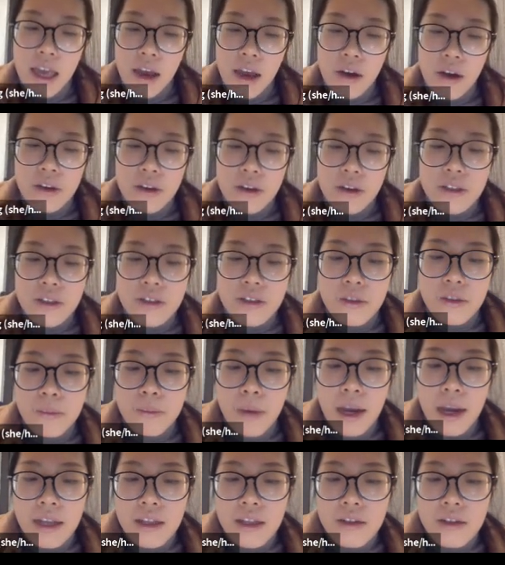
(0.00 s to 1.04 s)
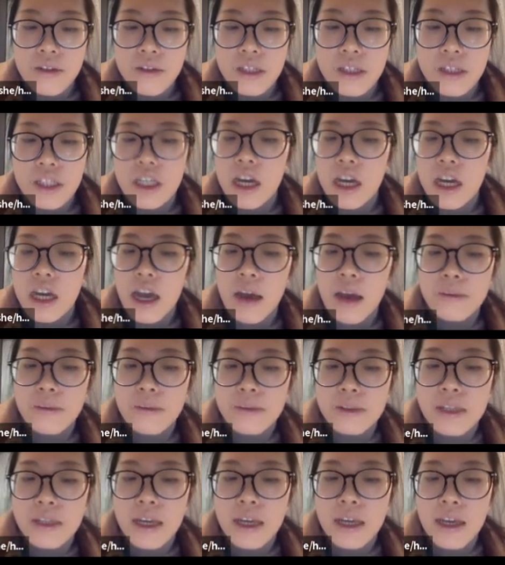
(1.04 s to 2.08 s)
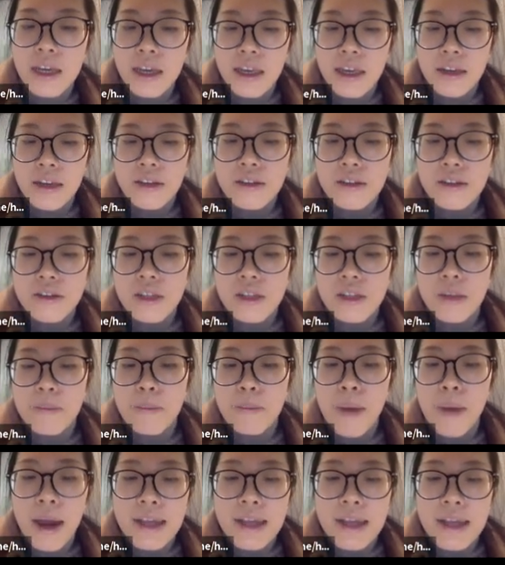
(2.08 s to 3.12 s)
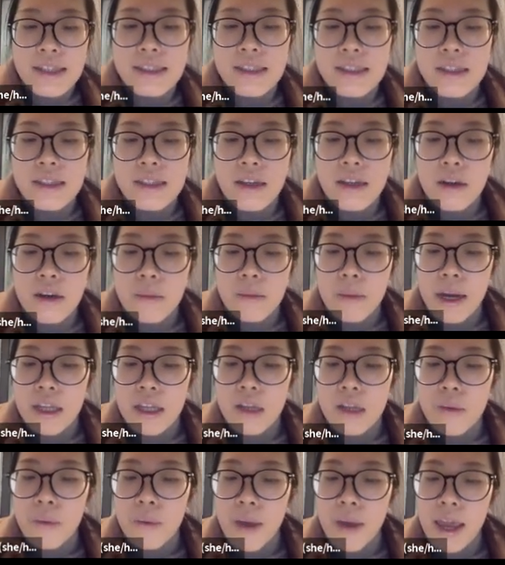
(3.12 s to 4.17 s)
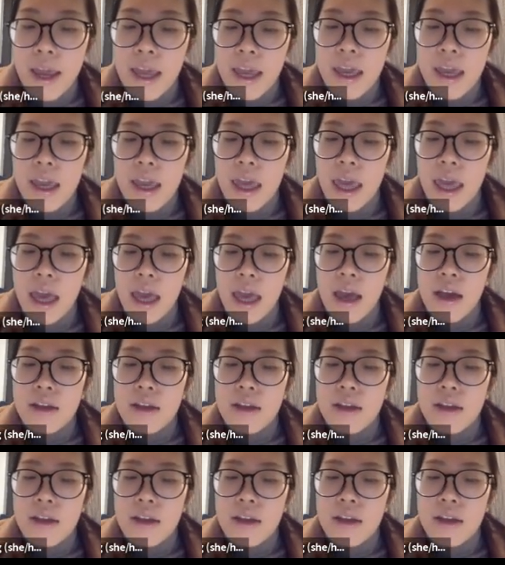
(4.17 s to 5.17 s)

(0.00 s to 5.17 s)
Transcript: Also the binary types, including bytes, byte array, and